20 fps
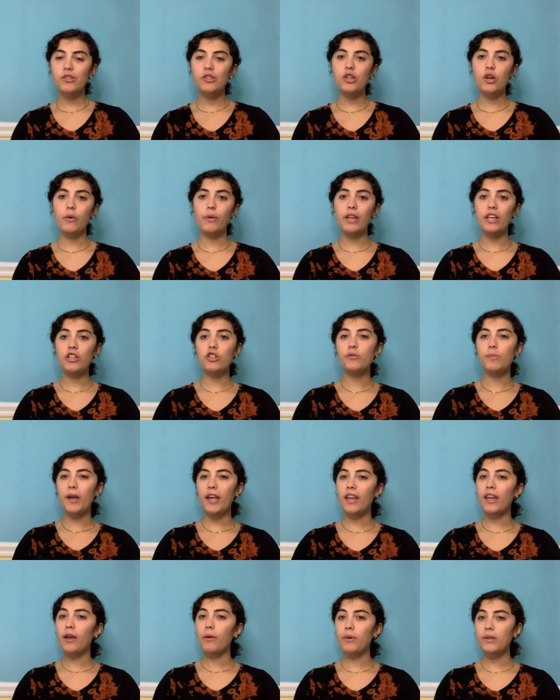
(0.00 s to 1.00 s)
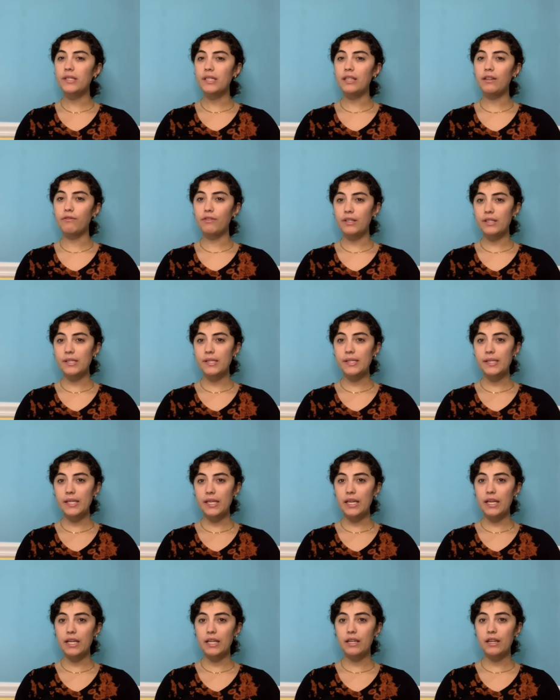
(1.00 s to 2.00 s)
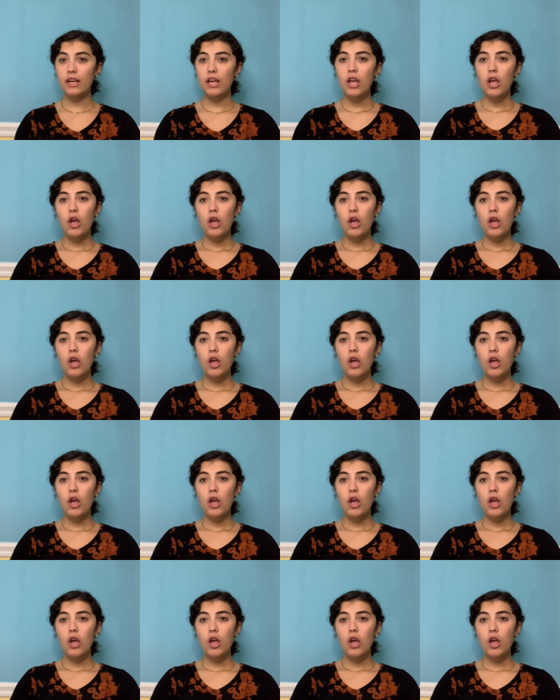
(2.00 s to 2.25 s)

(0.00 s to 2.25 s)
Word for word: so each painting was a different scene.